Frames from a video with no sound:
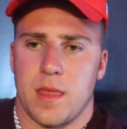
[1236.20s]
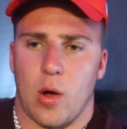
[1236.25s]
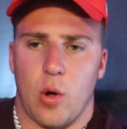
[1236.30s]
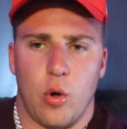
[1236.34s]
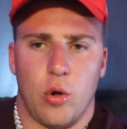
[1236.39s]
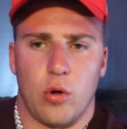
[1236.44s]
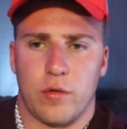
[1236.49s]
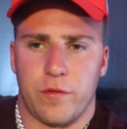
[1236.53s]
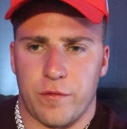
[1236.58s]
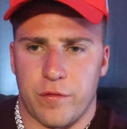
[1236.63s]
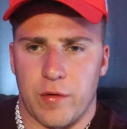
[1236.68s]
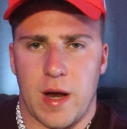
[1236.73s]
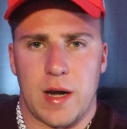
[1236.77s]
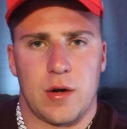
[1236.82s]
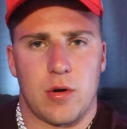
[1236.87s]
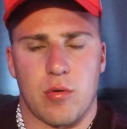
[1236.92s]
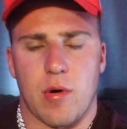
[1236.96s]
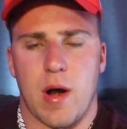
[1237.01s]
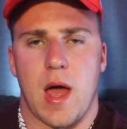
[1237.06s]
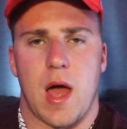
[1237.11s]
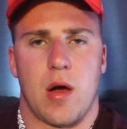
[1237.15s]
old
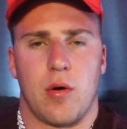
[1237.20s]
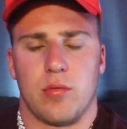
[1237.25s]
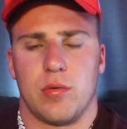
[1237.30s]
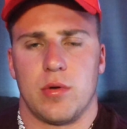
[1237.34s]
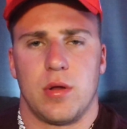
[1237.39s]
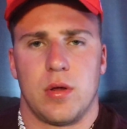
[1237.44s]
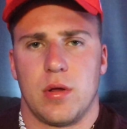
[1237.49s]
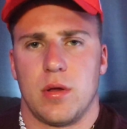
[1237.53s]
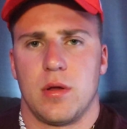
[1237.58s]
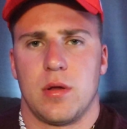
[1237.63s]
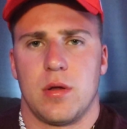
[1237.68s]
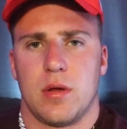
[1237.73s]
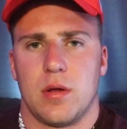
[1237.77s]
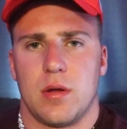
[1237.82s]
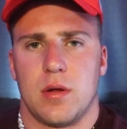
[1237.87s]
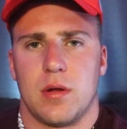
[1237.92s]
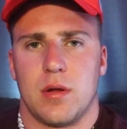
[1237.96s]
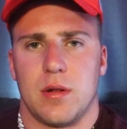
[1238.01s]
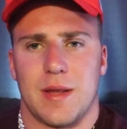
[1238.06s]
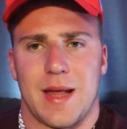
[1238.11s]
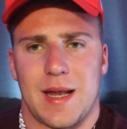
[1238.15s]
friend around.
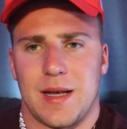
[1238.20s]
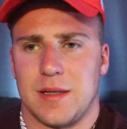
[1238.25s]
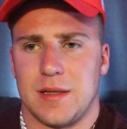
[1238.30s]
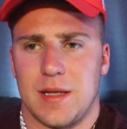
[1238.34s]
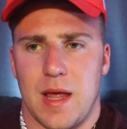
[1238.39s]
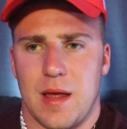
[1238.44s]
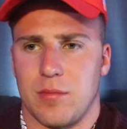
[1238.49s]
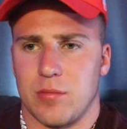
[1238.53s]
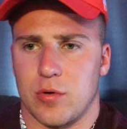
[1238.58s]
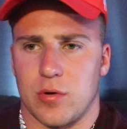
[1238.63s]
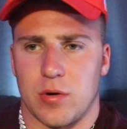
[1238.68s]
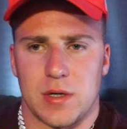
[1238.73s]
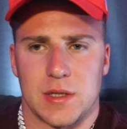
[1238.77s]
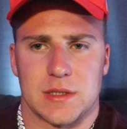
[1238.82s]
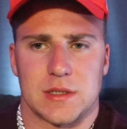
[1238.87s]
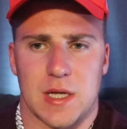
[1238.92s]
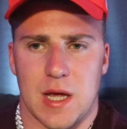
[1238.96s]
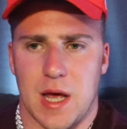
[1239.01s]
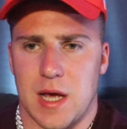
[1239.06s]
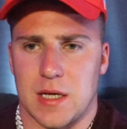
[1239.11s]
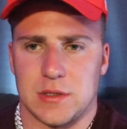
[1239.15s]
Letting them
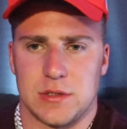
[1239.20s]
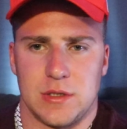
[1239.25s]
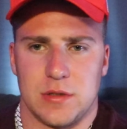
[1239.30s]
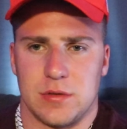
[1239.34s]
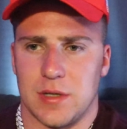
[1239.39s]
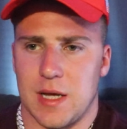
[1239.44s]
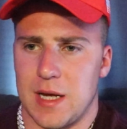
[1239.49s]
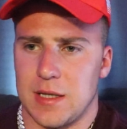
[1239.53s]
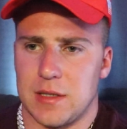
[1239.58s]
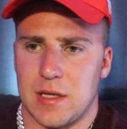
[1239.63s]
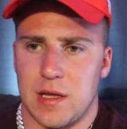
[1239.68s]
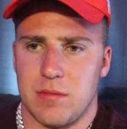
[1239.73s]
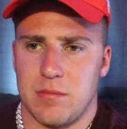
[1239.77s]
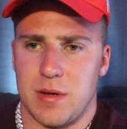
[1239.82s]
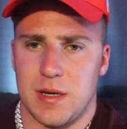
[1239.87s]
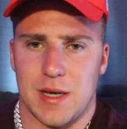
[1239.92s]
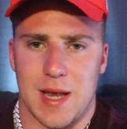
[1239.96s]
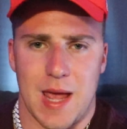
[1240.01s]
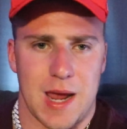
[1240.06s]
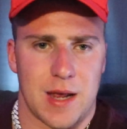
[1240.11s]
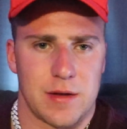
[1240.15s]
criticize you, letting them
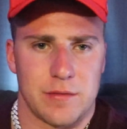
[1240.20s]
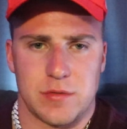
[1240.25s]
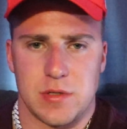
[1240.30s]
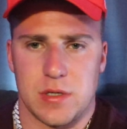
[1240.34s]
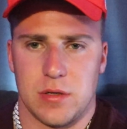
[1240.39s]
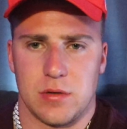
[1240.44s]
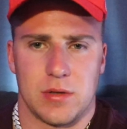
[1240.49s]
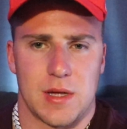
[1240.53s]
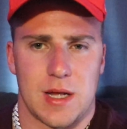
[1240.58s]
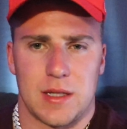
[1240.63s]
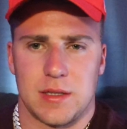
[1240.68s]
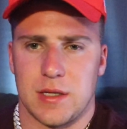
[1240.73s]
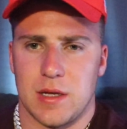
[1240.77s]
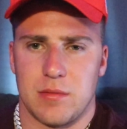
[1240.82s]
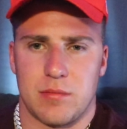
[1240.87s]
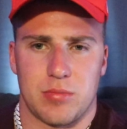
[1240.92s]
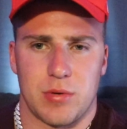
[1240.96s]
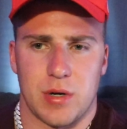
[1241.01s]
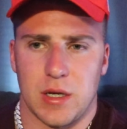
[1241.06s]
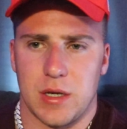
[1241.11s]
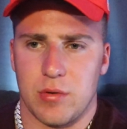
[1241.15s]
be negative to you, letting
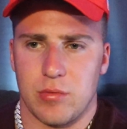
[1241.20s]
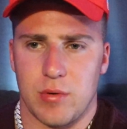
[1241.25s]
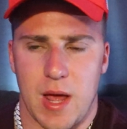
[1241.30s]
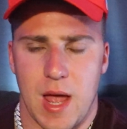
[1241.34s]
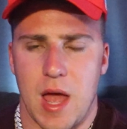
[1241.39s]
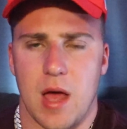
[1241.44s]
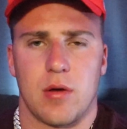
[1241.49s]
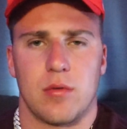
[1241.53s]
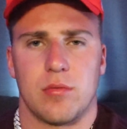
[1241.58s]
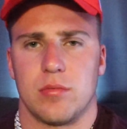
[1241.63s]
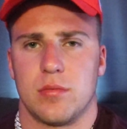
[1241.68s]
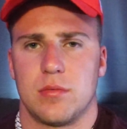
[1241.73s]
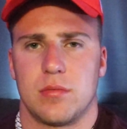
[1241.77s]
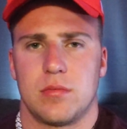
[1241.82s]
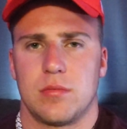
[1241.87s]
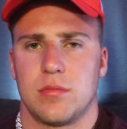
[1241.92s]
them bring you down.